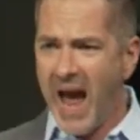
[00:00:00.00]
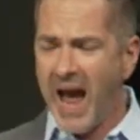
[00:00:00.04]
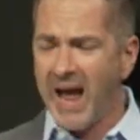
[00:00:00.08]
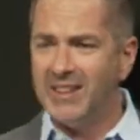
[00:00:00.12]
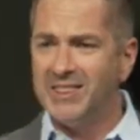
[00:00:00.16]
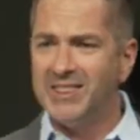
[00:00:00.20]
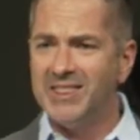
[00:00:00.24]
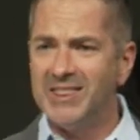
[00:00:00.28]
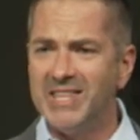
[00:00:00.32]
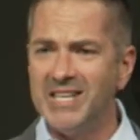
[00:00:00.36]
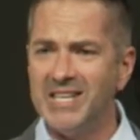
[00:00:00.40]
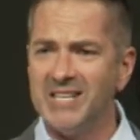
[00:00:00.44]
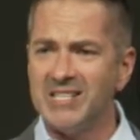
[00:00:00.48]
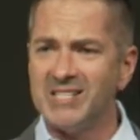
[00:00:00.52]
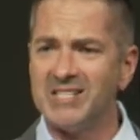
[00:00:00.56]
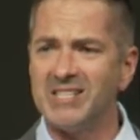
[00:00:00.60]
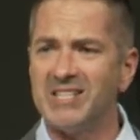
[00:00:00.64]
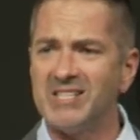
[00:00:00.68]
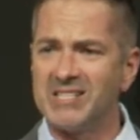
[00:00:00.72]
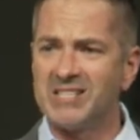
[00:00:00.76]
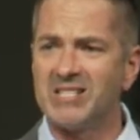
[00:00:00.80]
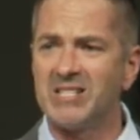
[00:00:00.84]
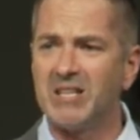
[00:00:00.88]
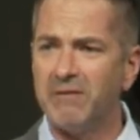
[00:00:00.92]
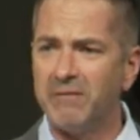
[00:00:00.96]
And this
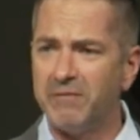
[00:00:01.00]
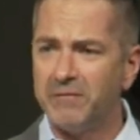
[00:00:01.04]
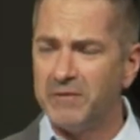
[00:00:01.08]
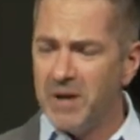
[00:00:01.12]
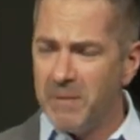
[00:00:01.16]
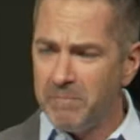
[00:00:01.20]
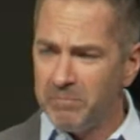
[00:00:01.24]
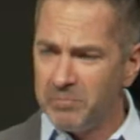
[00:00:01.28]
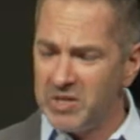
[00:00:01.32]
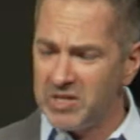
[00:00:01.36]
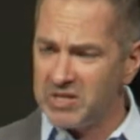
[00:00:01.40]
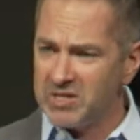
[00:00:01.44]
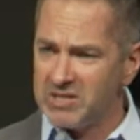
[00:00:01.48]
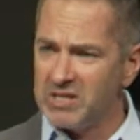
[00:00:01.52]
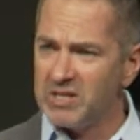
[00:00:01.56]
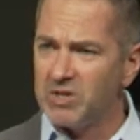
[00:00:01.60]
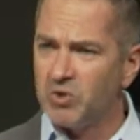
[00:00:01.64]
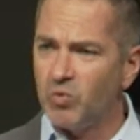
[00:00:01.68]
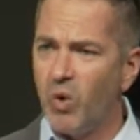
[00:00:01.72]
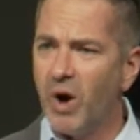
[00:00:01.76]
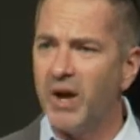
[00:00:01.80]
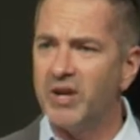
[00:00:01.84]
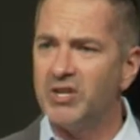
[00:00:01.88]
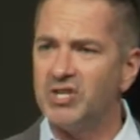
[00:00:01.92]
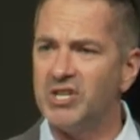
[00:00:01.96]
is, the, this is
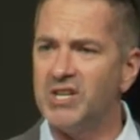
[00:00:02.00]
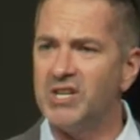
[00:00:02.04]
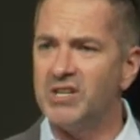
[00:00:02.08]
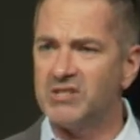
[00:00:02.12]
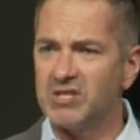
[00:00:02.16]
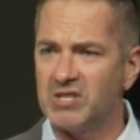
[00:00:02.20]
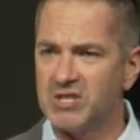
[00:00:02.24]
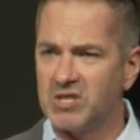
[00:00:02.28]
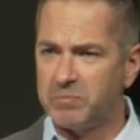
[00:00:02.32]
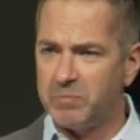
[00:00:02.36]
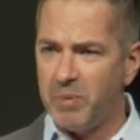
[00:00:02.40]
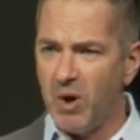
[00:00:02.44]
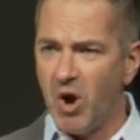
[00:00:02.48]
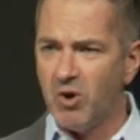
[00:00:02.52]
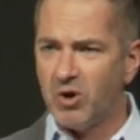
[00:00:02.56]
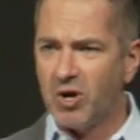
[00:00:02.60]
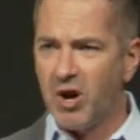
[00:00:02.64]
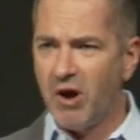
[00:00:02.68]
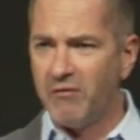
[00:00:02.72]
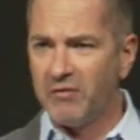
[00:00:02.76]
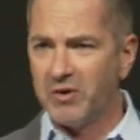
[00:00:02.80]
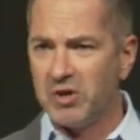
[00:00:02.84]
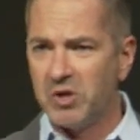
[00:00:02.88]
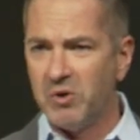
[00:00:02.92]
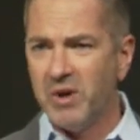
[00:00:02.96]
what Jesus spoke
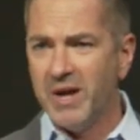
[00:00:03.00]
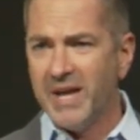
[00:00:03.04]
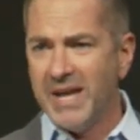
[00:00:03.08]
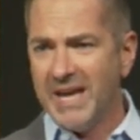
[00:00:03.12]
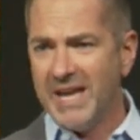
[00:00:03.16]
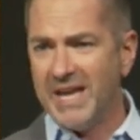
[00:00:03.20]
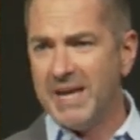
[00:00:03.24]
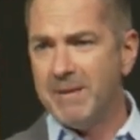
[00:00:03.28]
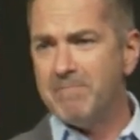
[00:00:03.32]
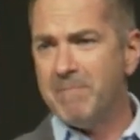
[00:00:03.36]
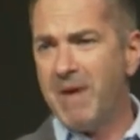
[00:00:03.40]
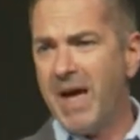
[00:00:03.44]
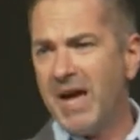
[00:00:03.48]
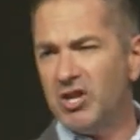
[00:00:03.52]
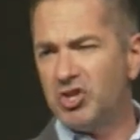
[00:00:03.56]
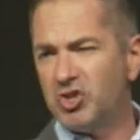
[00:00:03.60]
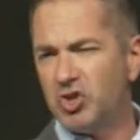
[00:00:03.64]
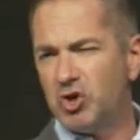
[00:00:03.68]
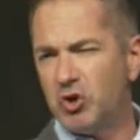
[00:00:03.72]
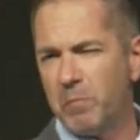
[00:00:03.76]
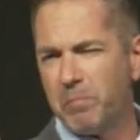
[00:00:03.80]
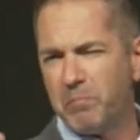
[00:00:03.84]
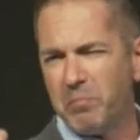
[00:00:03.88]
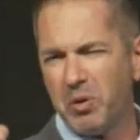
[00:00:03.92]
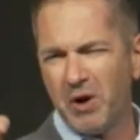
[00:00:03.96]
over you. He made
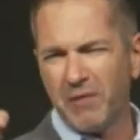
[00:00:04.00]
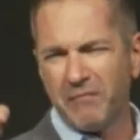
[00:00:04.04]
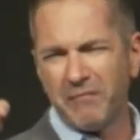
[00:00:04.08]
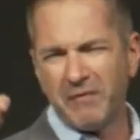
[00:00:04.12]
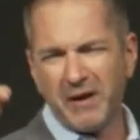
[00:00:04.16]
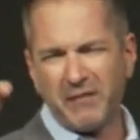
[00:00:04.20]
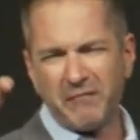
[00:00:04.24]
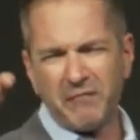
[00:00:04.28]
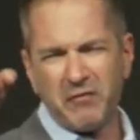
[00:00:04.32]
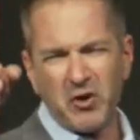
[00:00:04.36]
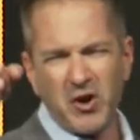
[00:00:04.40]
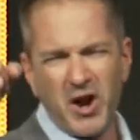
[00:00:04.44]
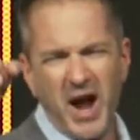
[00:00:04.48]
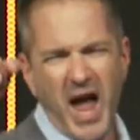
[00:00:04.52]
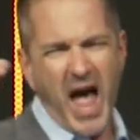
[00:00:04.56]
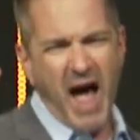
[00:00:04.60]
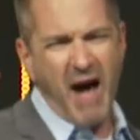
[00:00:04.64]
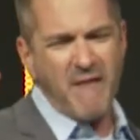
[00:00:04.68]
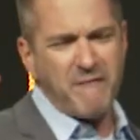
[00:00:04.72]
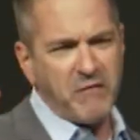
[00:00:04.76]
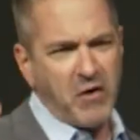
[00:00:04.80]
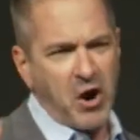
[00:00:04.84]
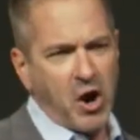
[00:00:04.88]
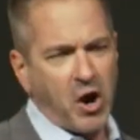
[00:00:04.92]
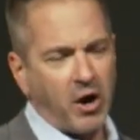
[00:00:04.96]
you perfect
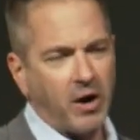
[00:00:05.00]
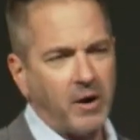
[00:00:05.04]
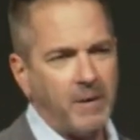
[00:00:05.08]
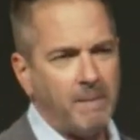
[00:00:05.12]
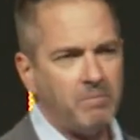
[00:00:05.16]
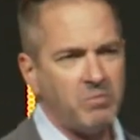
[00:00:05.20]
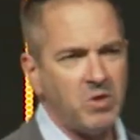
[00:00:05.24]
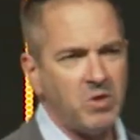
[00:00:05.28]
forever.